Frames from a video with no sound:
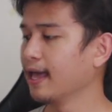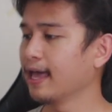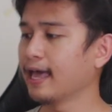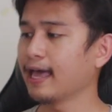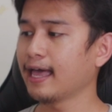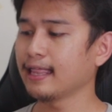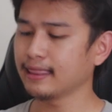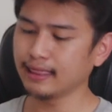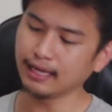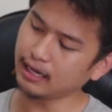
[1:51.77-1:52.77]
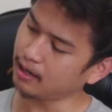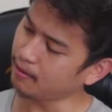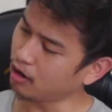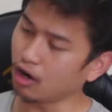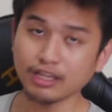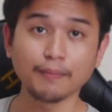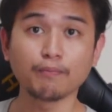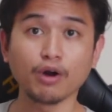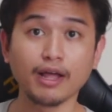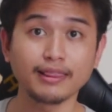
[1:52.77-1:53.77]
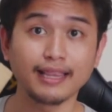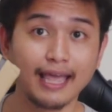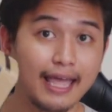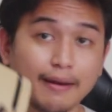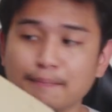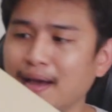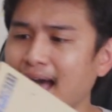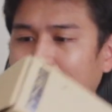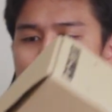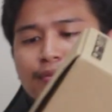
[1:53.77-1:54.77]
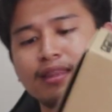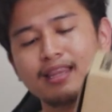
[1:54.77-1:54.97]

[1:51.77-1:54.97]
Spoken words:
and on the front and back.